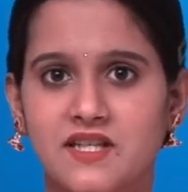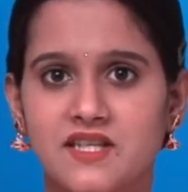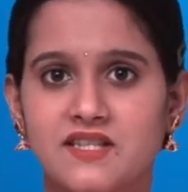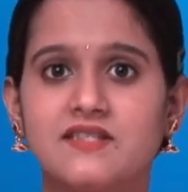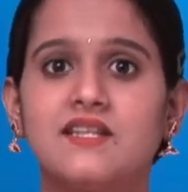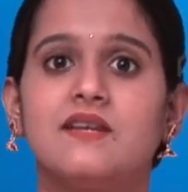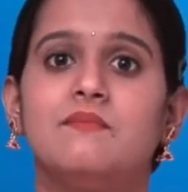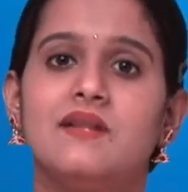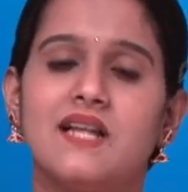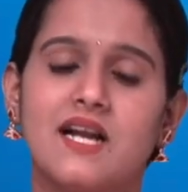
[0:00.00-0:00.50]
in
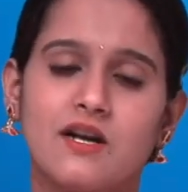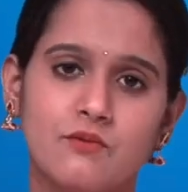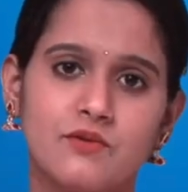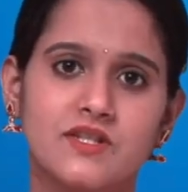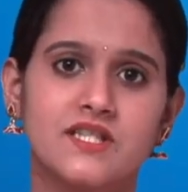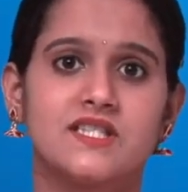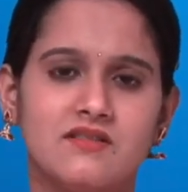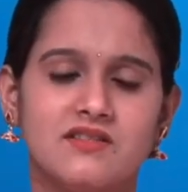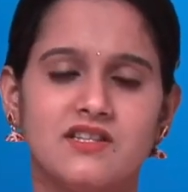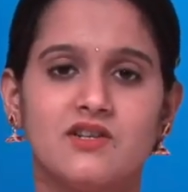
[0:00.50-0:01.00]
Tamil Nadu which
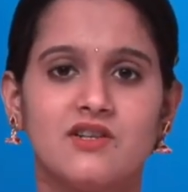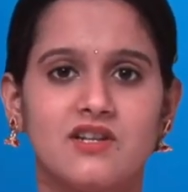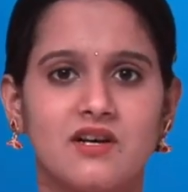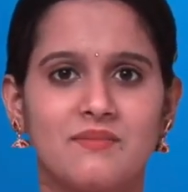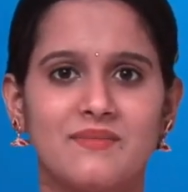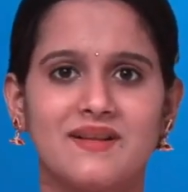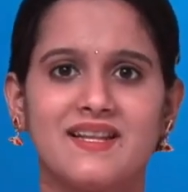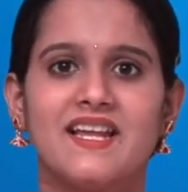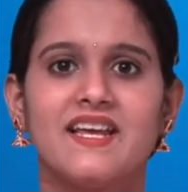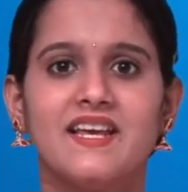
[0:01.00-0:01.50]
is
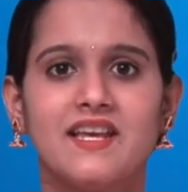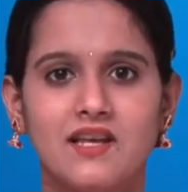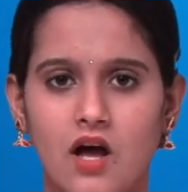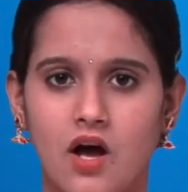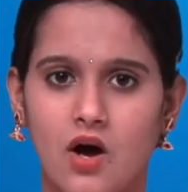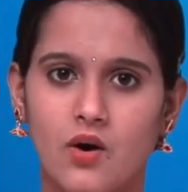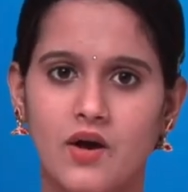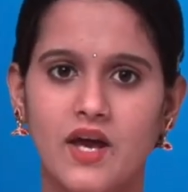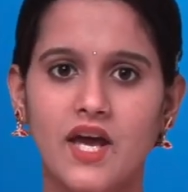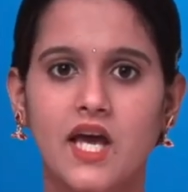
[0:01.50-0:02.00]
Tirunamalai,
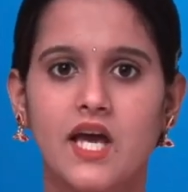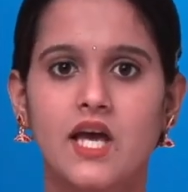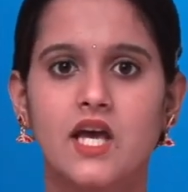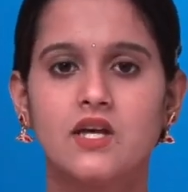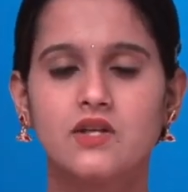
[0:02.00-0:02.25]
okay,